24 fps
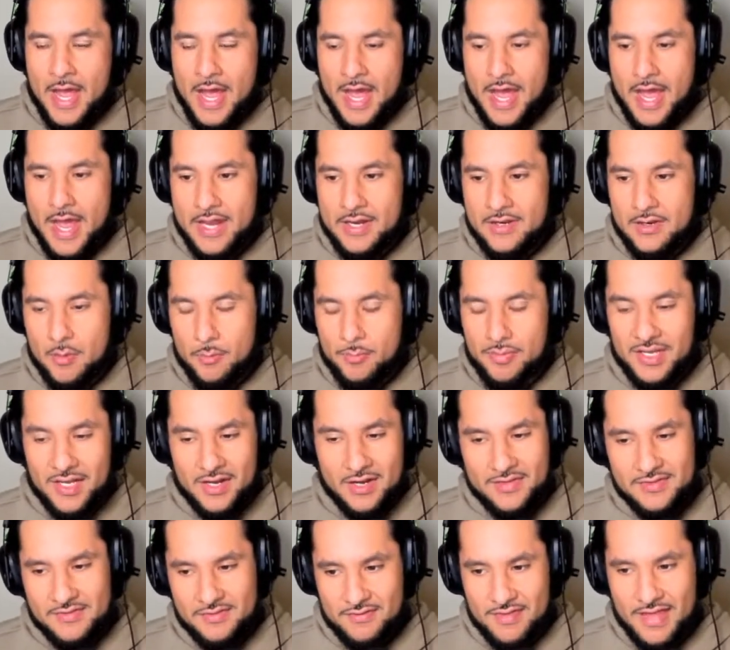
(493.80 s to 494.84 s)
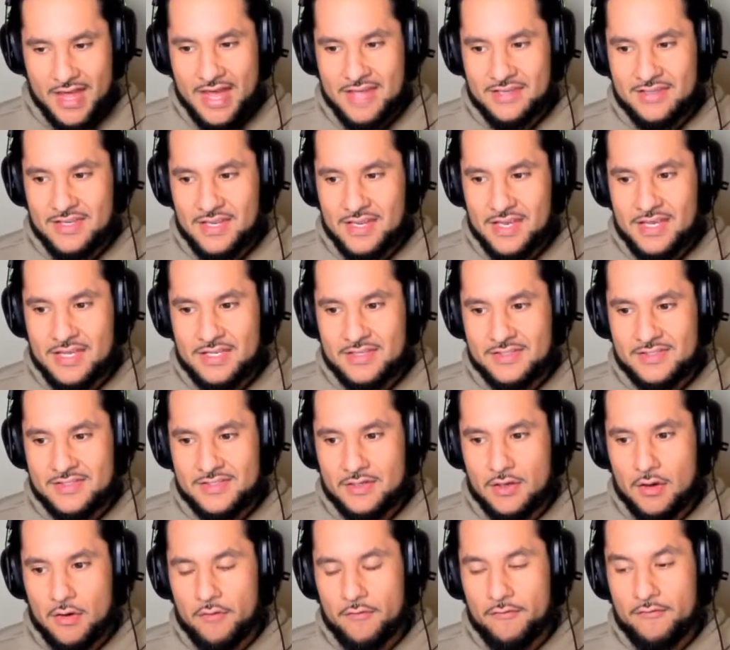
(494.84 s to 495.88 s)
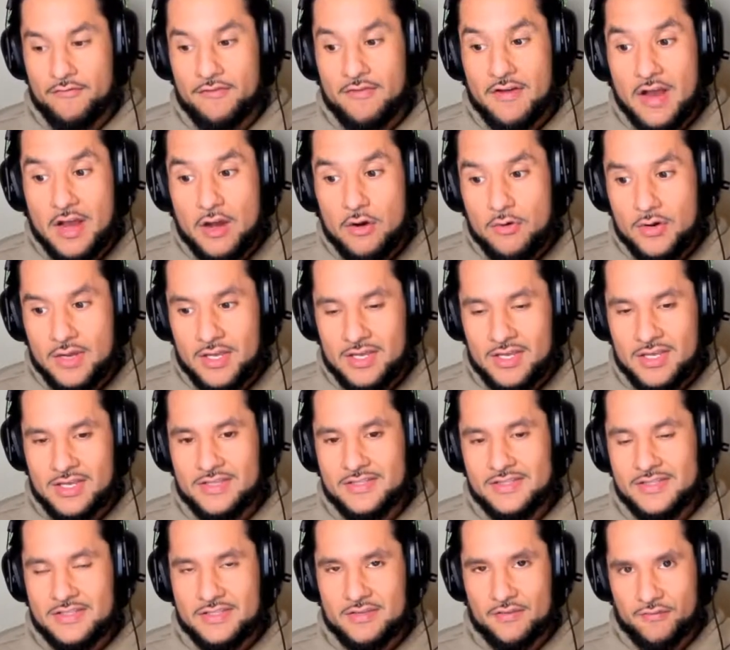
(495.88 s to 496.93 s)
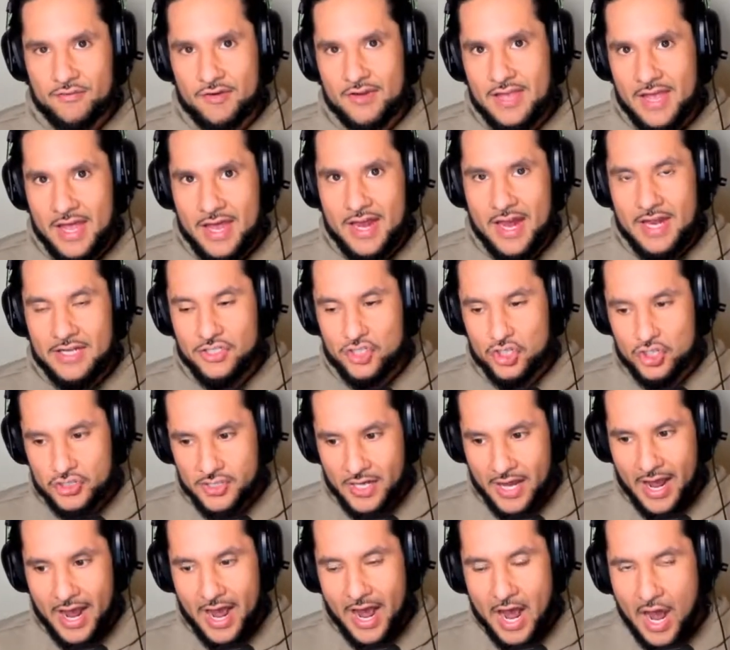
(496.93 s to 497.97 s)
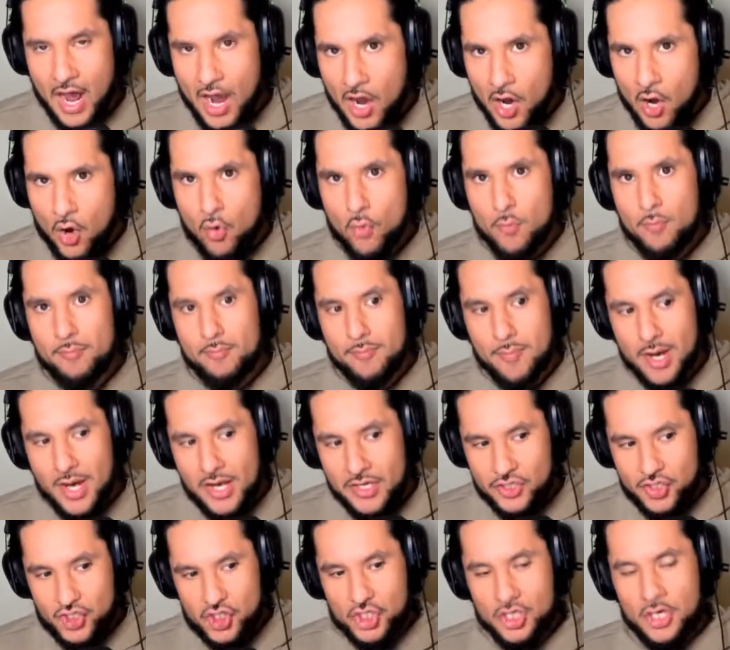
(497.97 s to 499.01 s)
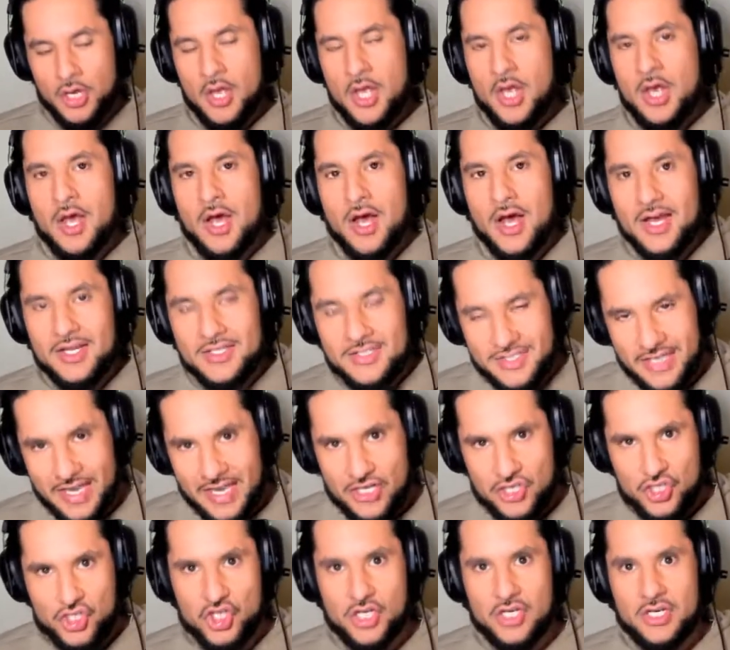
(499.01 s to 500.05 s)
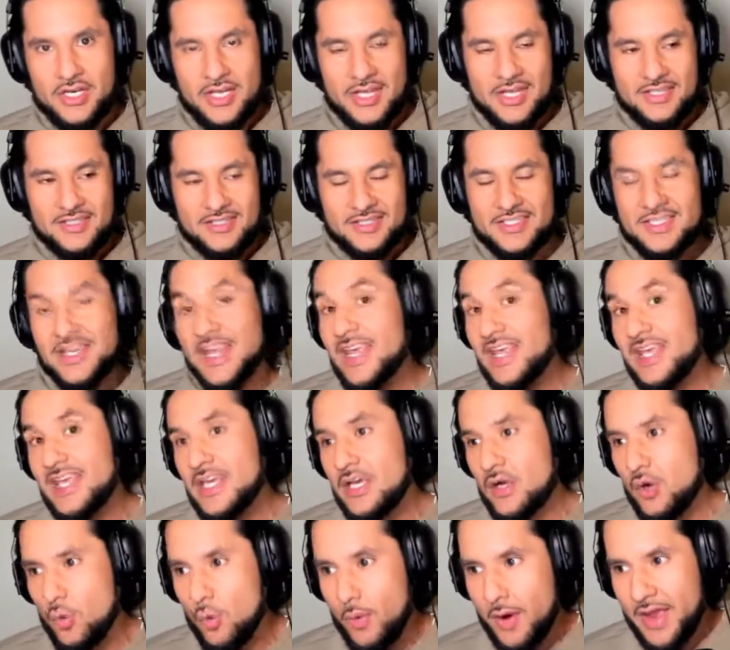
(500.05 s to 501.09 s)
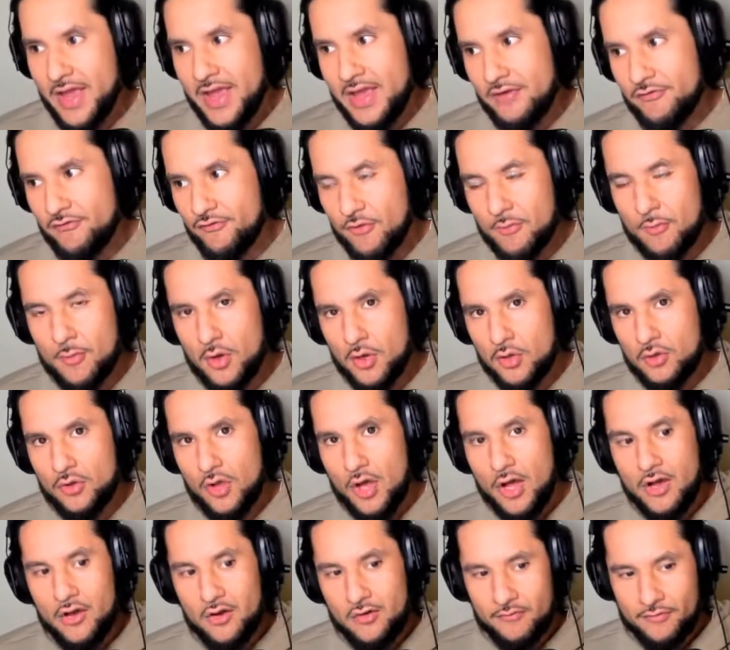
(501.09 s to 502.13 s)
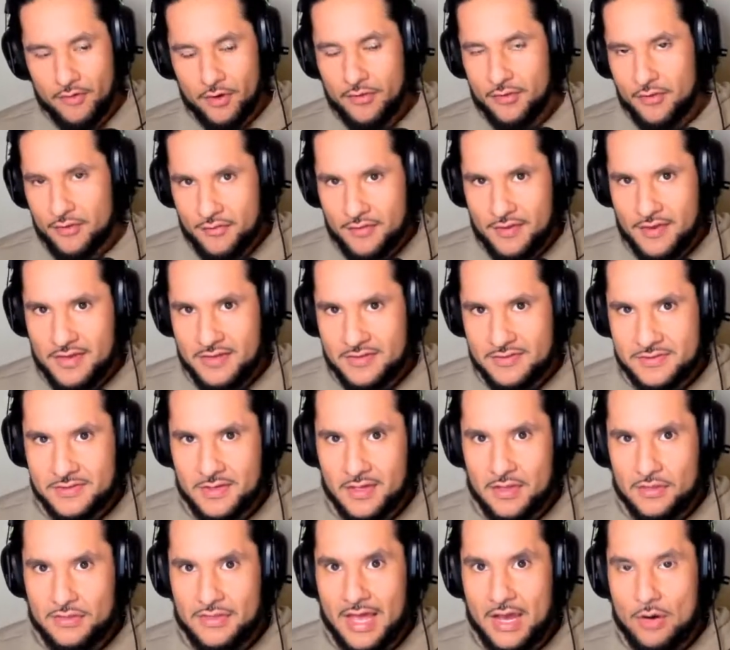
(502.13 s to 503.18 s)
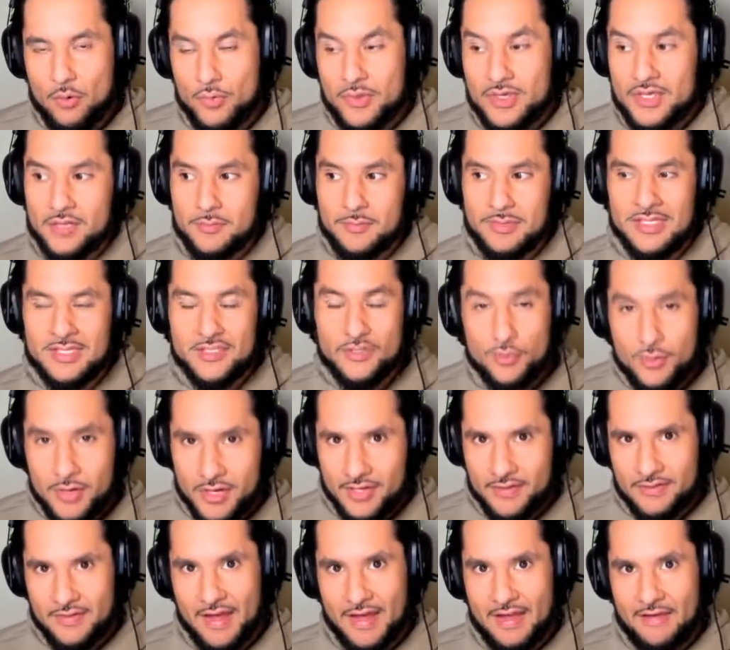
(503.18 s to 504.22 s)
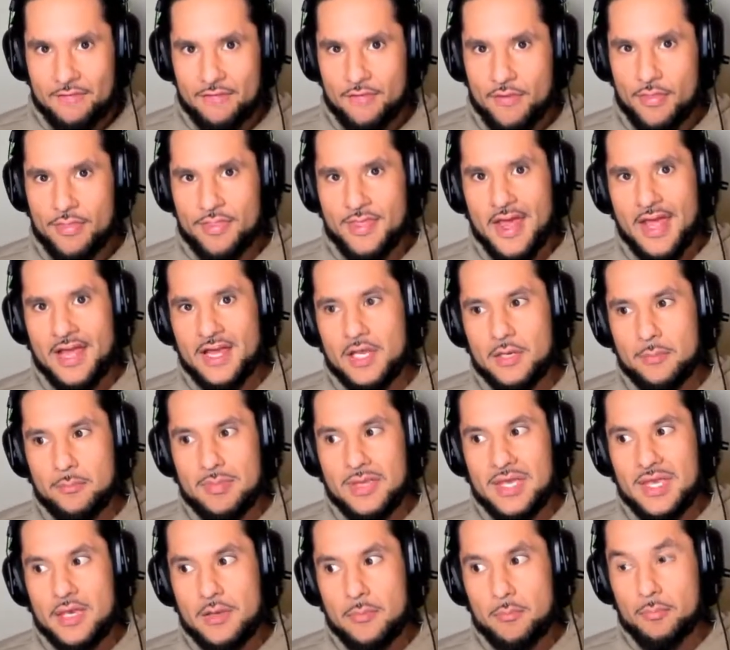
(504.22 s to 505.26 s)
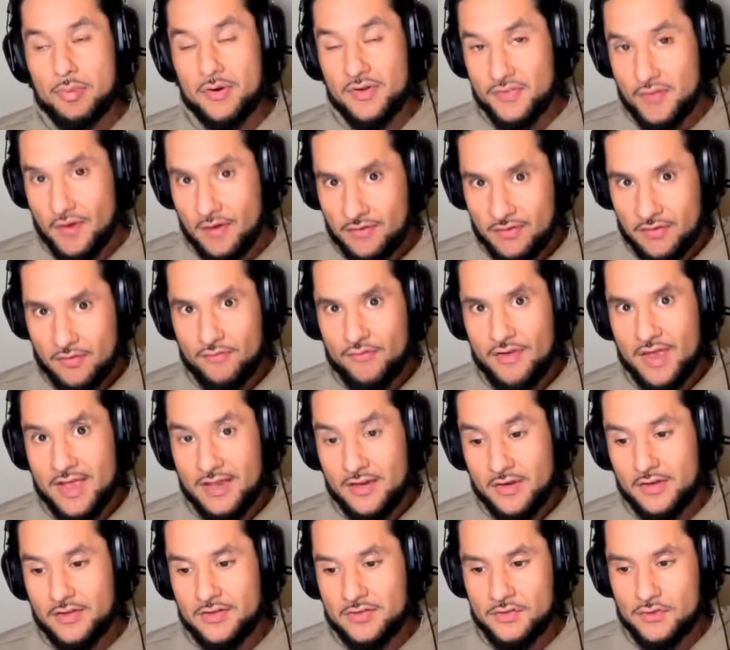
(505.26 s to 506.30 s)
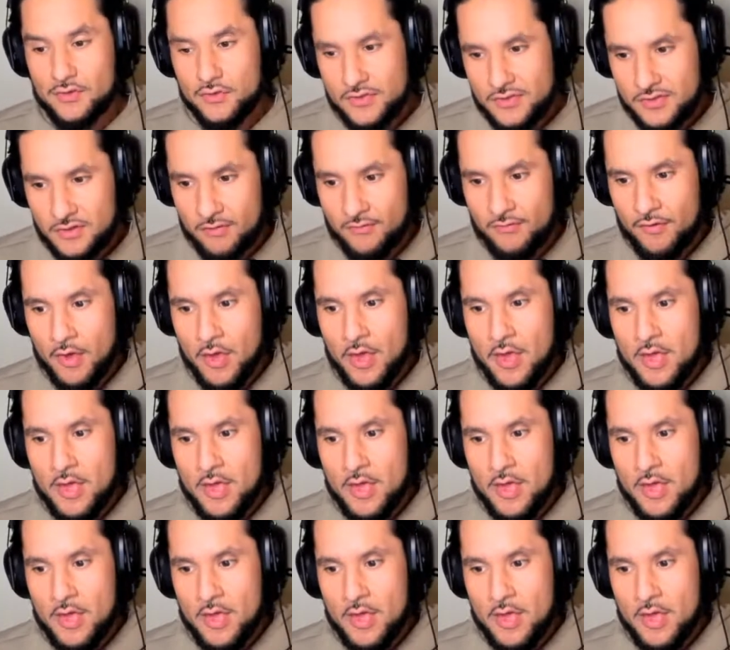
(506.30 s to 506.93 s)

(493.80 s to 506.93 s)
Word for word: and because of that it's very easy to forget just how much attention it's taking away from a lot of other things that we could be doing in life that could be productive and conducive